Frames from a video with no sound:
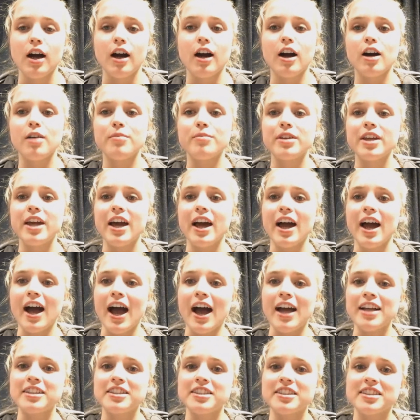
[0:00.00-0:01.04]

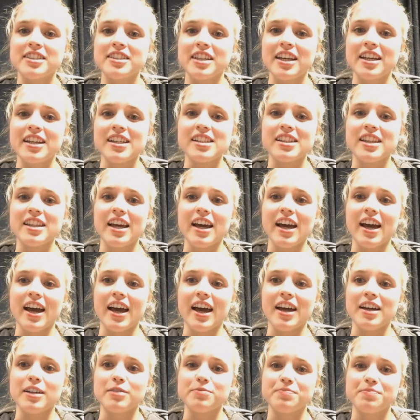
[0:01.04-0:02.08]
I just think
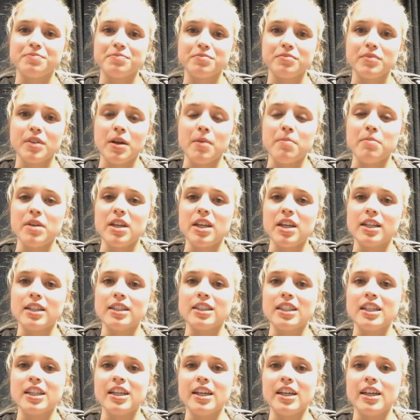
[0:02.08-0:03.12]
that me and
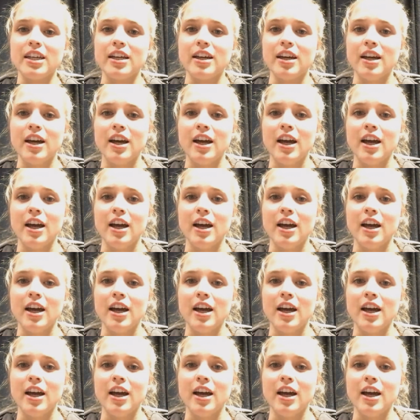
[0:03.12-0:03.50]
Dee